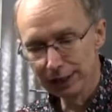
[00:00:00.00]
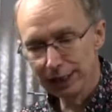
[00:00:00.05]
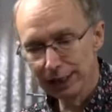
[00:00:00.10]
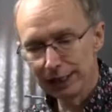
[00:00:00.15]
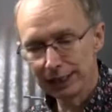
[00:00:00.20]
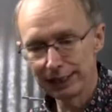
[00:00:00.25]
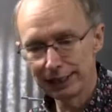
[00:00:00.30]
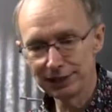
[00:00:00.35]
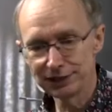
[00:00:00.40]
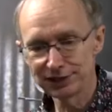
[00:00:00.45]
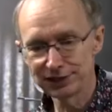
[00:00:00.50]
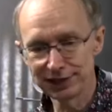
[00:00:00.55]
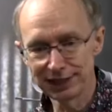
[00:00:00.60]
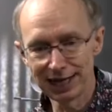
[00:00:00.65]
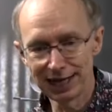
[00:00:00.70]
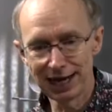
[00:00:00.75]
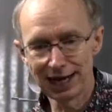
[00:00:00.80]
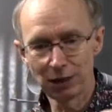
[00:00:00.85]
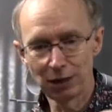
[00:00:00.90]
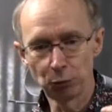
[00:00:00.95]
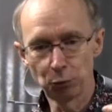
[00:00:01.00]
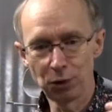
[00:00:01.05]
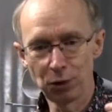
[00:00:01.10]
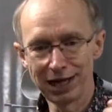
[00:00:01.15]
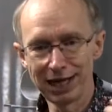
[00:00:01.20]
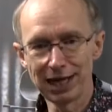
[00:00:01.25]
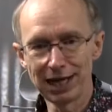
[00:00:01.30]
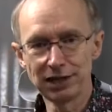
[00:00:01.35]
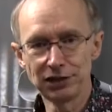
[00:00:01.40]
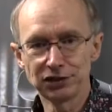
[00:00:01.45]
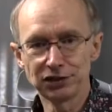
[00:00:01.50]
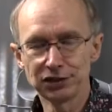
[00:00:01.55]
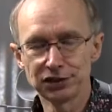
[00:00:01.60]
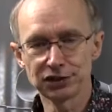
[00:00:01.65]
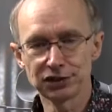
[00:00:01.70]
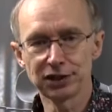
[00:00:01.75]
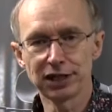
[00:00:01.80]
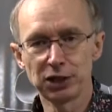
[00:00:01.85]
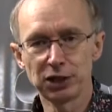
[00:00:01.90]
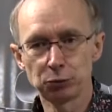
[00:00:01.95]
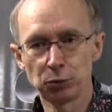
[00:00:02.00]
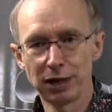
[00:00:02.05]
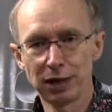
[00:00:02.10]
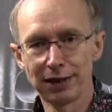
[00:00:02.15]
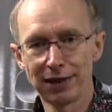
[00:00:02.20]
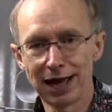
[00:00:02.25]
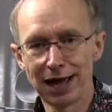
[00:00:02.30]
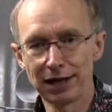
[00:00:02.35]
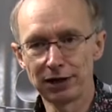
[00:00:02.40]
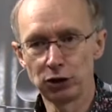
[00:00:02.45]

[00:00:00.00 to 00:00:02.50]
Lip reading: is that we're getting to the stage where that